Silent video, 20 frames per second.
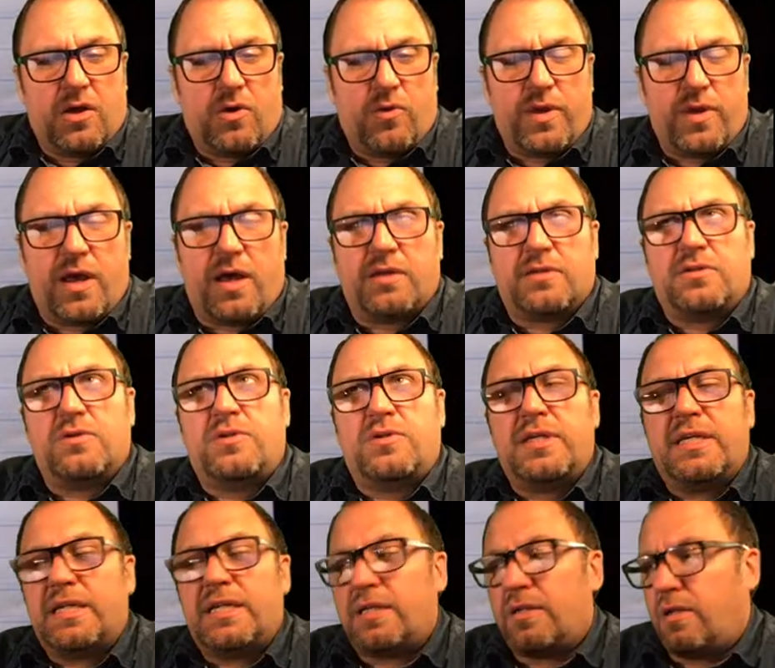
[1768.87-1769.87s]
We also
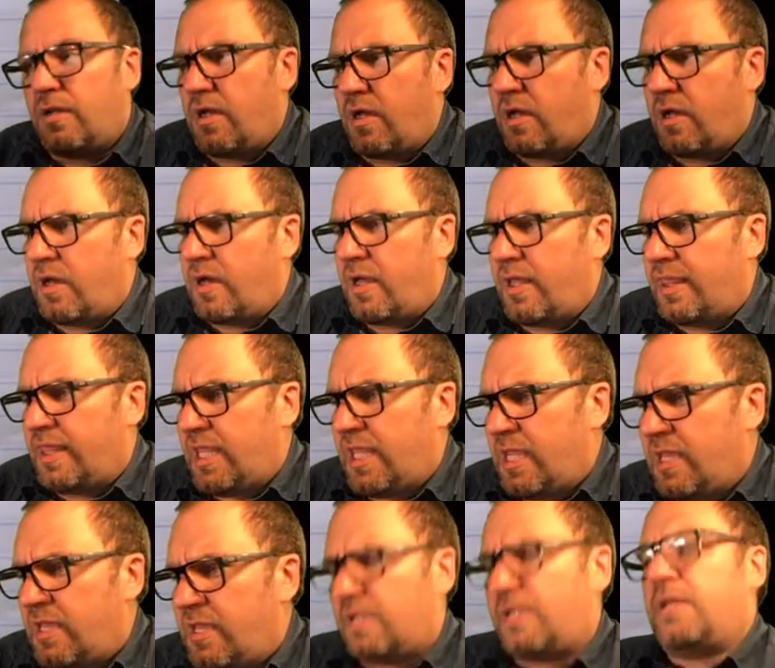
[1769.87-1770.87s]
did, I
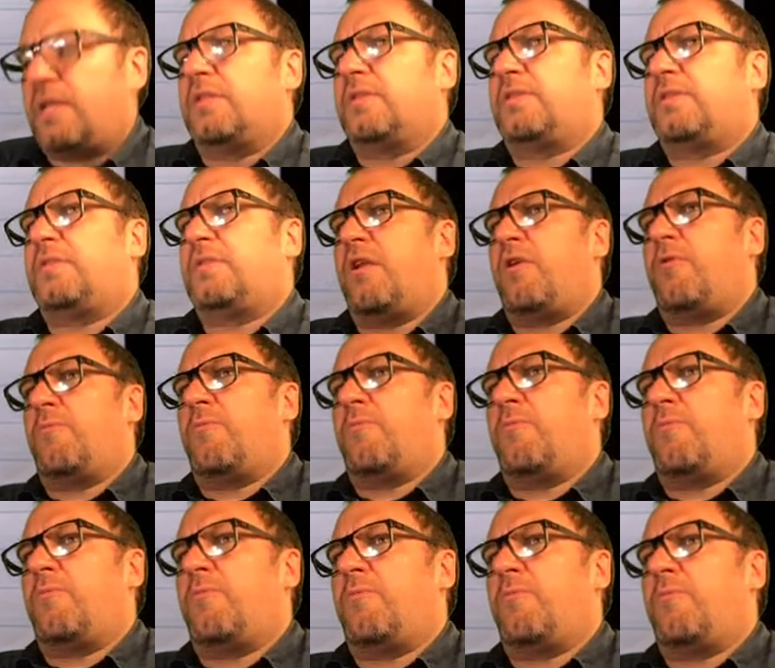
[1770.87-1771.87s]
think, a considerable
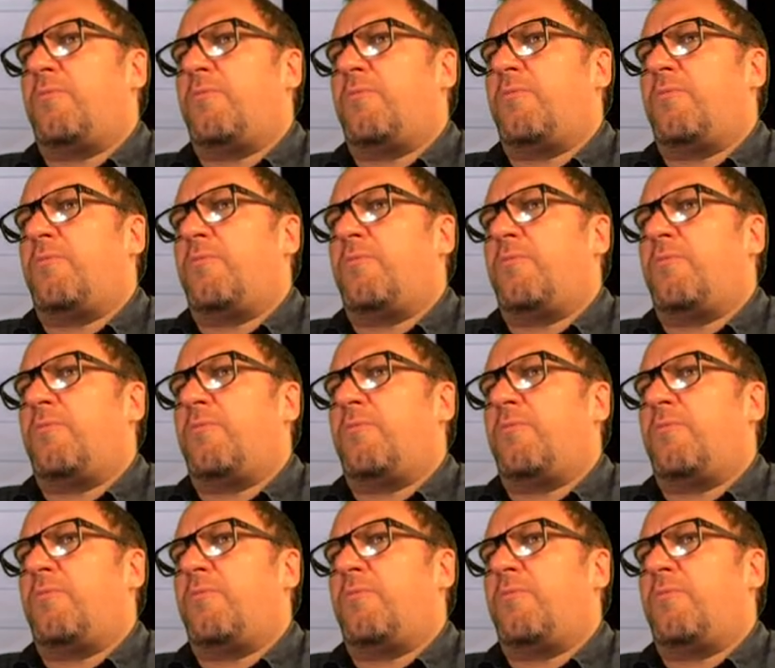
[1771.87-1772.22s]
amount of